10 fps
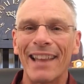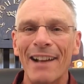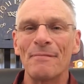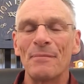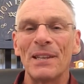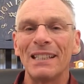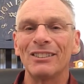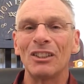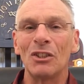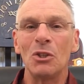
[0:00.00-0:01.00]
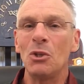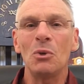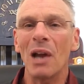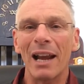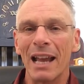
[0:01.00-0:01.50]
that means you do
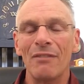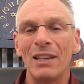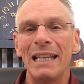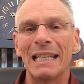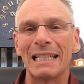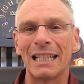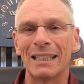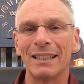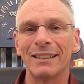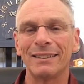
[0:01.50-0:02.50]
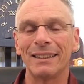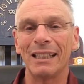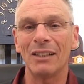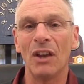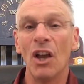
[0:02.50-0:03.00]
not have any intent to
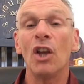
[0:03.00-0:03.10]
deceive.